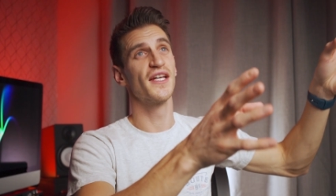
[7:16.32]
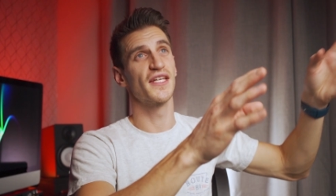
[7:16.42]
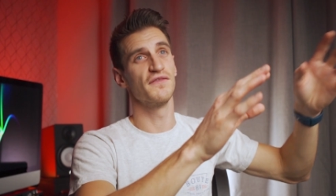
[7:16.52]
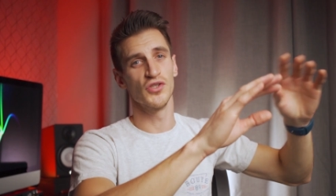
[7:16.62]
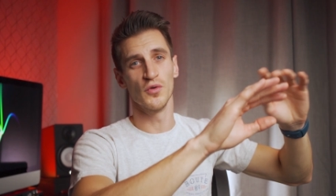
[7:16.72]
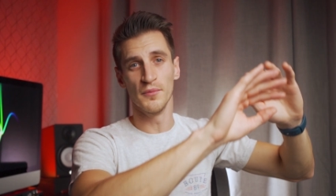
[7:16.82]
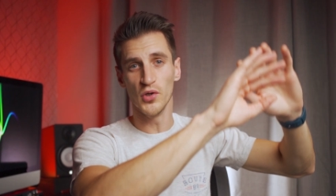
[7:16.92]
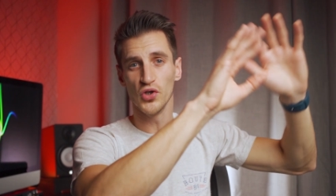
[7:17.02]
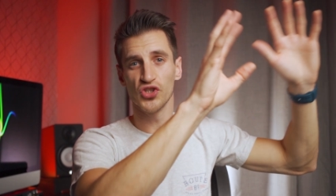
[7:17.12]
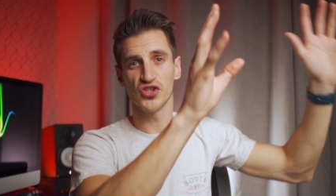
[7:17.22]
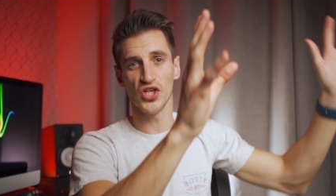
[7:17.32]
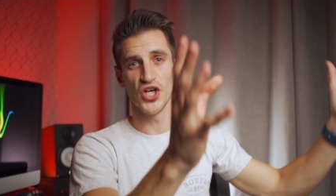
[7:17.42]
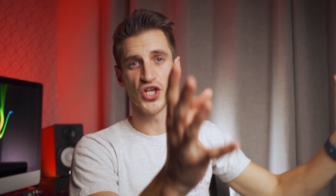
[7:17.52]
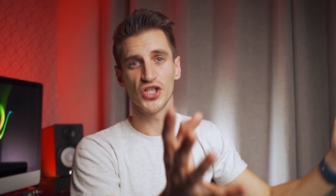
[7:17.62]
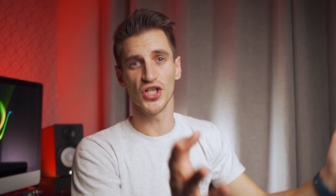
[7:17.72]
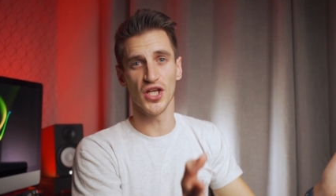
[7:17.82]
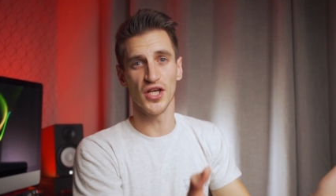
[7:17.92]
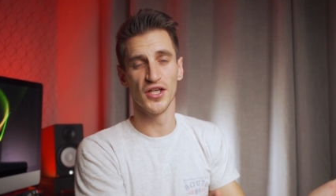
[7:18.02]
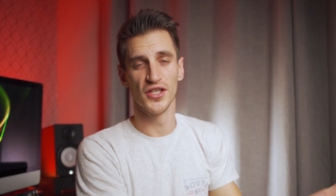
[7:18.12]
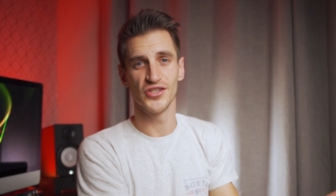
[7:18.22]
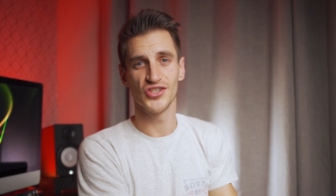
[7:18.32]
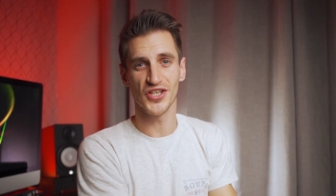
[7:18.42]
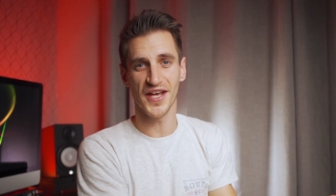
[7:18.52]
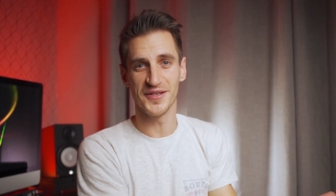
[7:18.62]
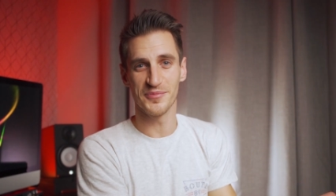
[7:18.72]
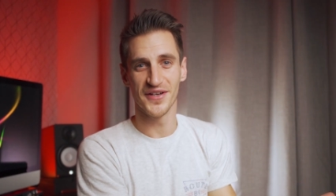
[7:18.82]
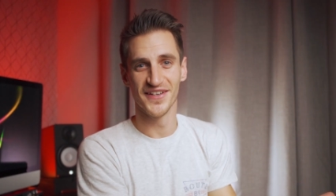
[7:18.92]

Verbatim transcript: giving you a more circular shape.